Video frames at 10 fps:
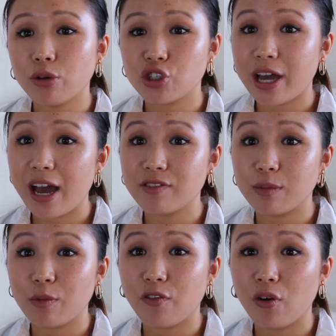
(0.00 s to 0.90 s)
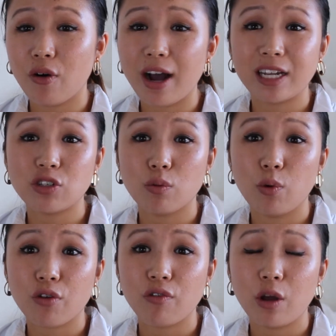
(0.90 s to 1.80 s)
which I have done before, and it just
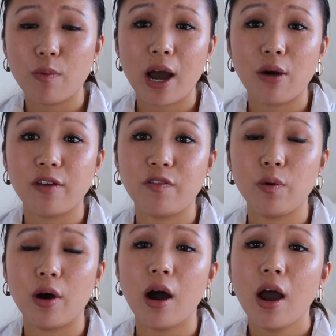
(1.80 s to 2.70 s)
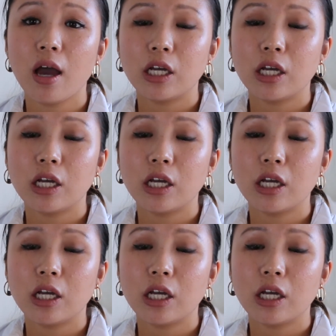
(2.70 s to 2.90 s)
works really well if you are